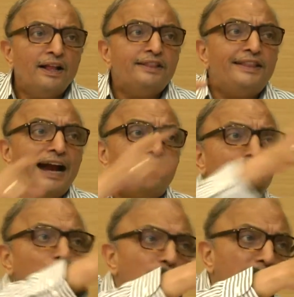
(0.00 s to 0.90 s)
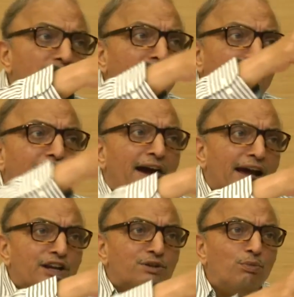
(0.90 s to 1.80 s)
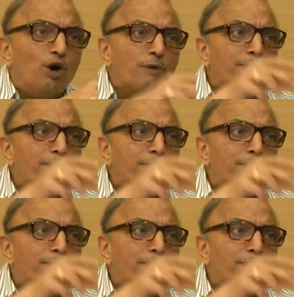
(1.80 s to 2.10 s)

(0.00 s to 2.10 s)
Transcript: that student requires more